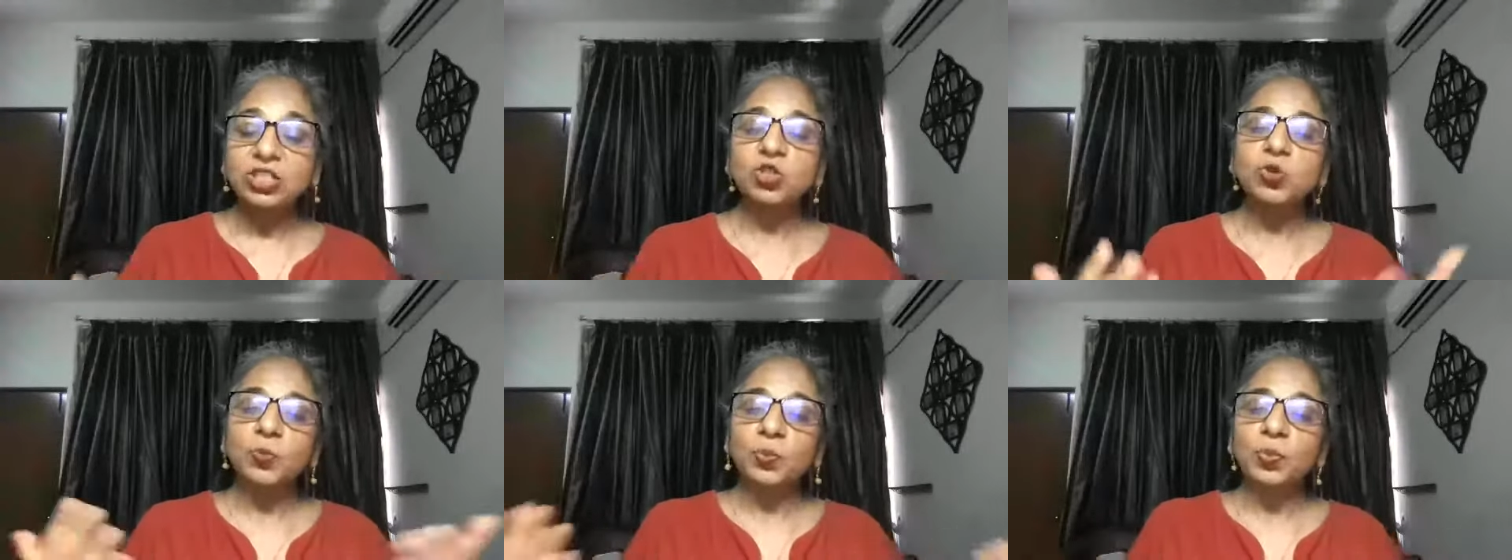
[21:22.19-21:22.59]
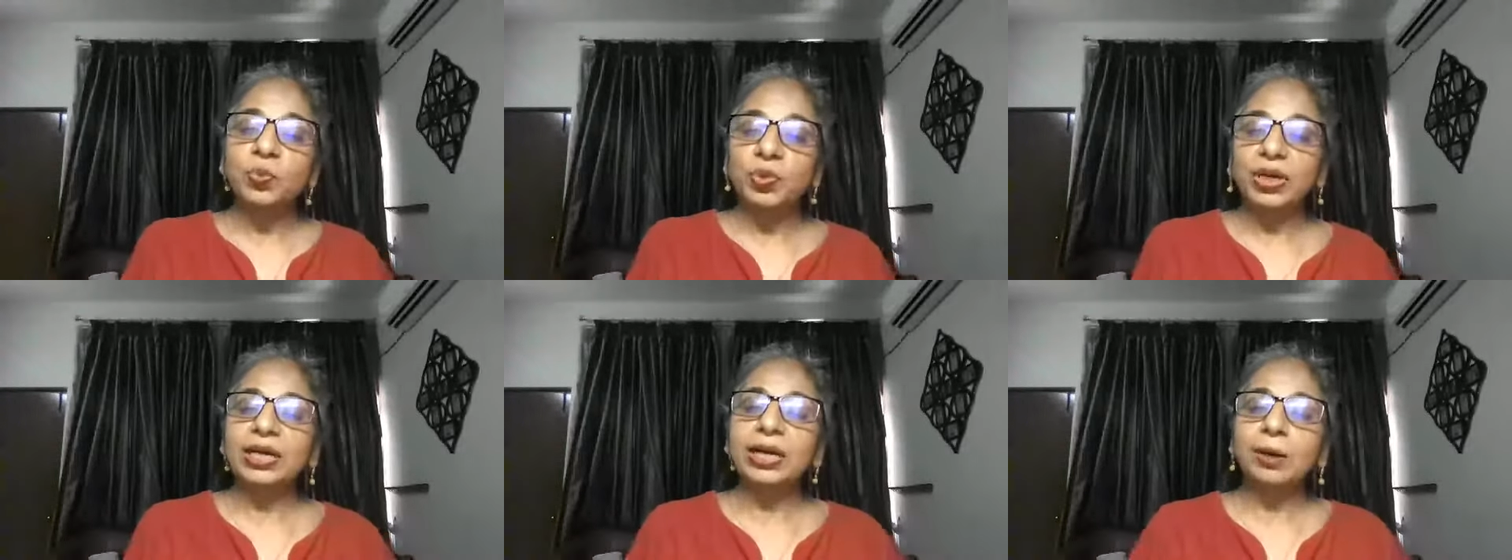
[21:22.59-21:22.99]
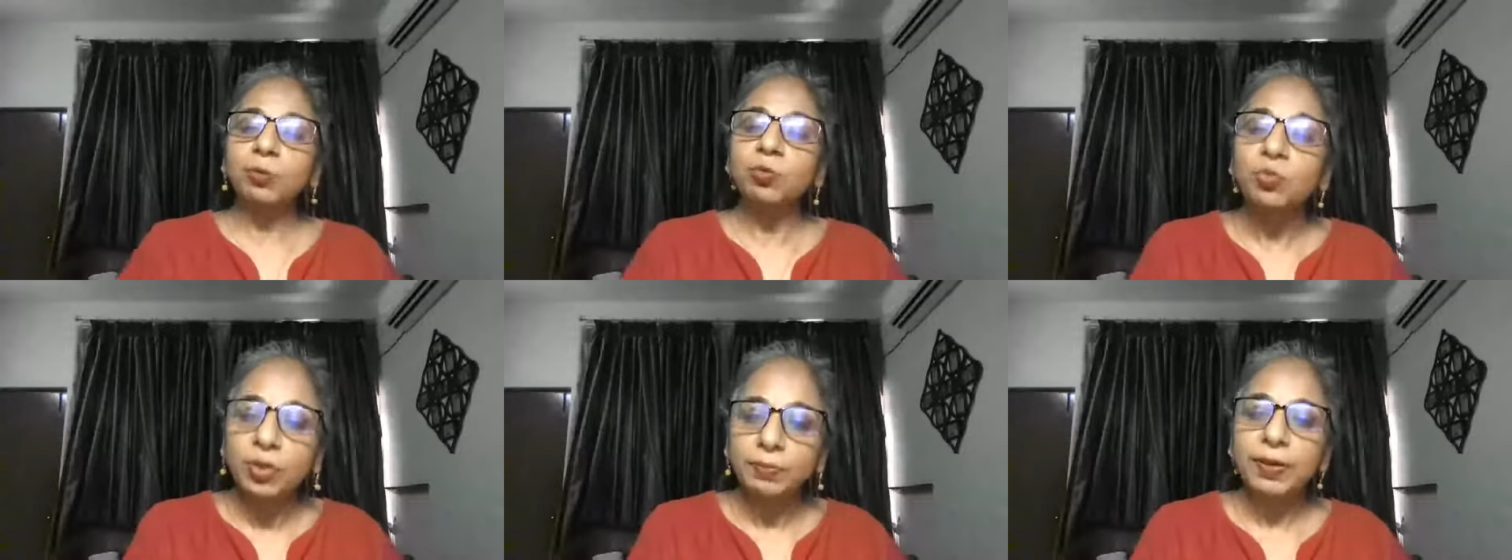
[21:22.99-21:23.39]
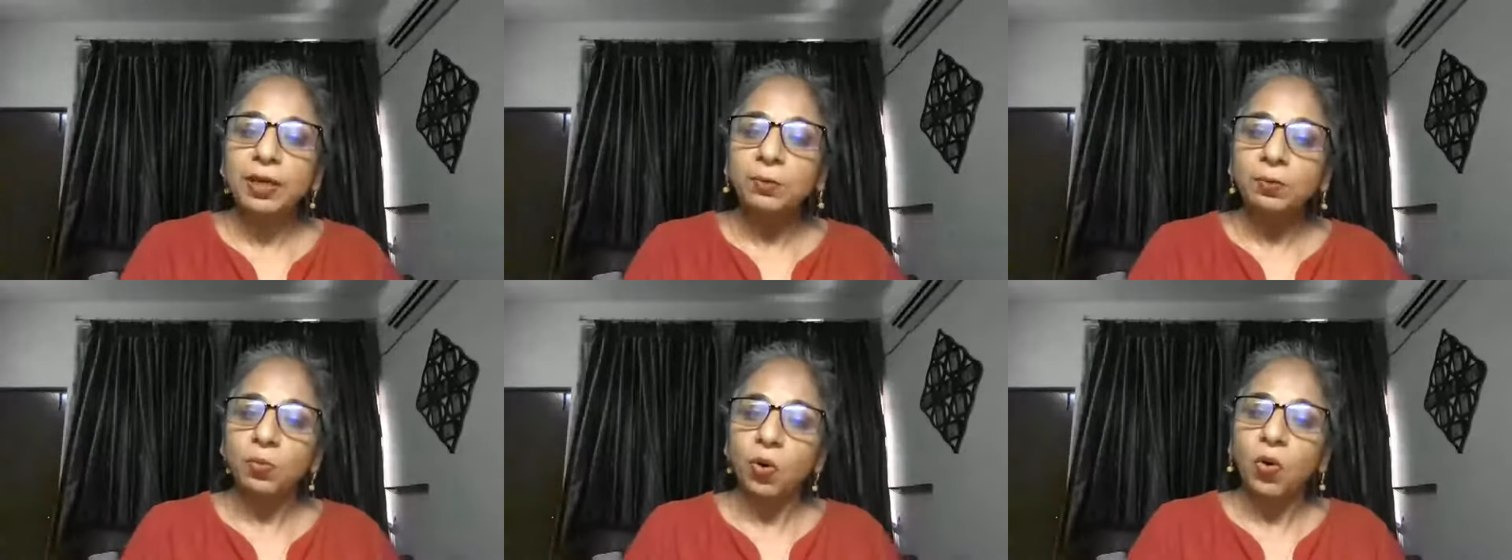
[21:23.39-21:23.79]
to bring up women
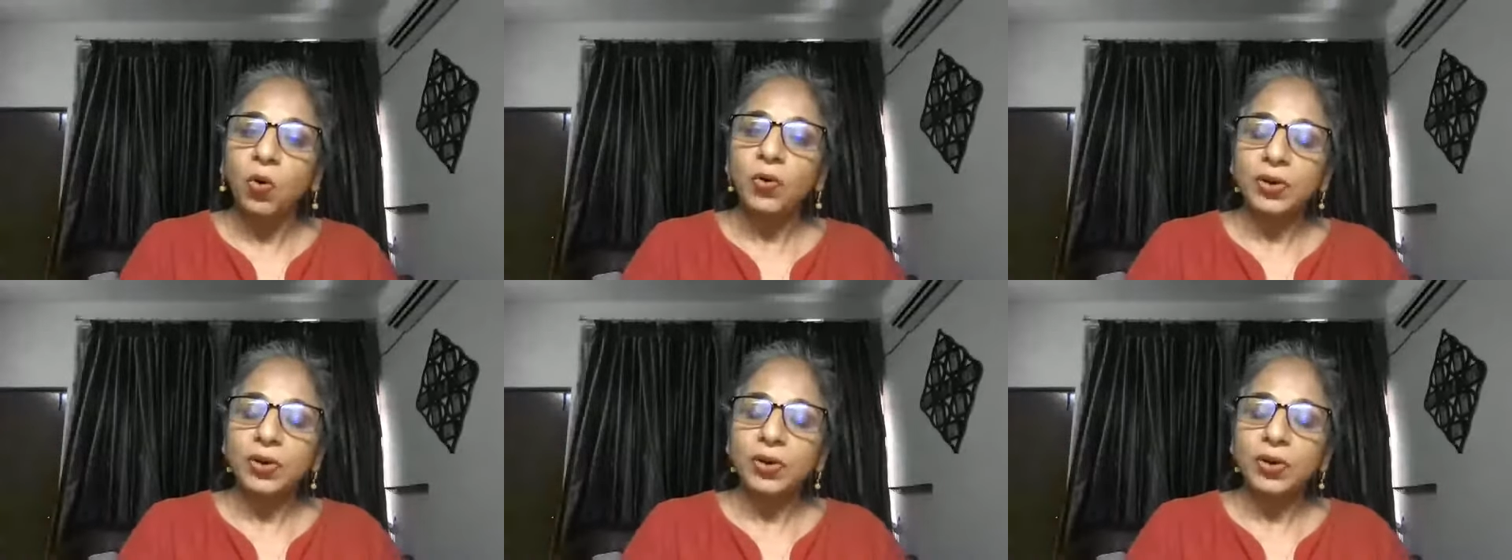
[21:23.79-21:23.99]
more